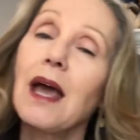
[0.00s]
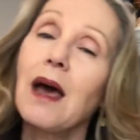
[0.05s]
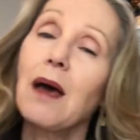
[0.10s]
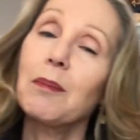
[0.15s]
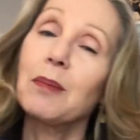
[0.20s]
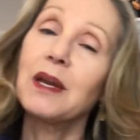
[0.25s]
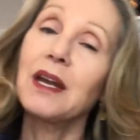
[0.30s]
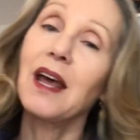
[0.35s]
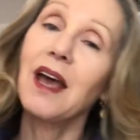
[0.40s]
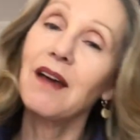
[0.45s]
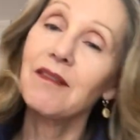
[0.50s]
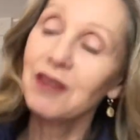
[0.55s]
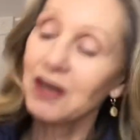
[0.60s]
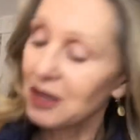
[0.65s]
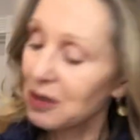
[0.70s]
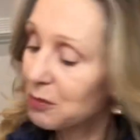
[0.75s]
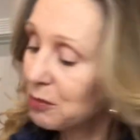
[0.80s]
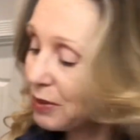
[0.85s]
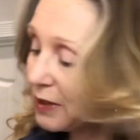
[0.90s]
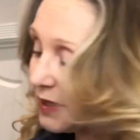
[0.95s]
happy to have it
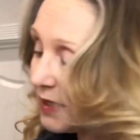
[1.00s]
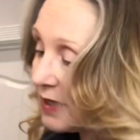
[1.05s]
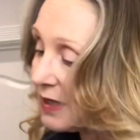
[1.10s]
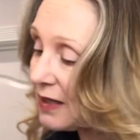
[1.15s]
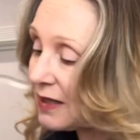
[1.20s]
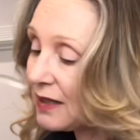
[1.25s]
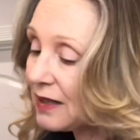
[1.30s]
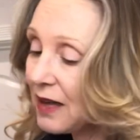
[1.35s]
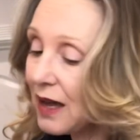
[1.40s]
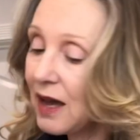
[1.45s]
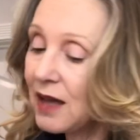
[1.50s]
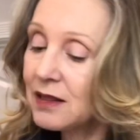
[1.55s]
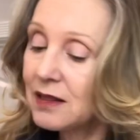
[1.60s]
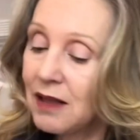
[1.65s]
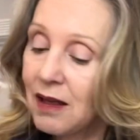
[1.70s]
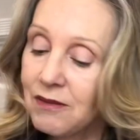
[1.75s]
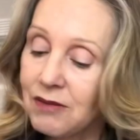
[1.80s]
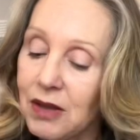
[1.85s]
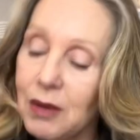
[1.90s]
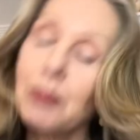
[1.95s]
completed. I
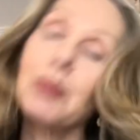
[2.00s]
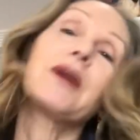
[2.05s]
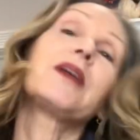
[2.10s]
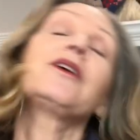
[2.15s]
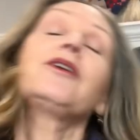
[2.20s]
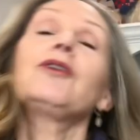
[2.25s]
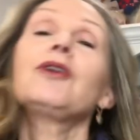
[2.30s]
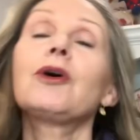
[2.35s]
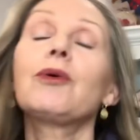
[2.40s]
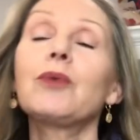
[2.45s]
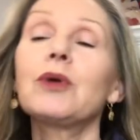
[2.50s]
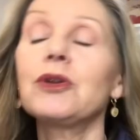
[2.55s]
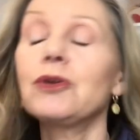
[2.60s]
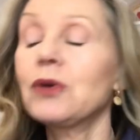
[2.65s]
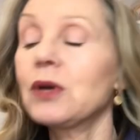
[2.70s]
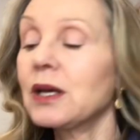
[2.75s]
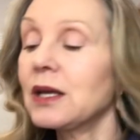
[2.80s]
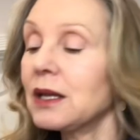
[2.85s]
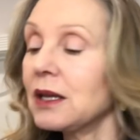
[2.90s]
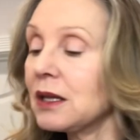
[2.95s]
love it, but you know when you
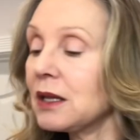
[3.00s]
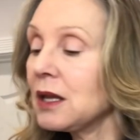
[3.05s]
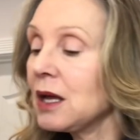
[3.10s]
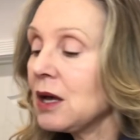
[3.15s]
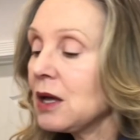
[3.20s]
get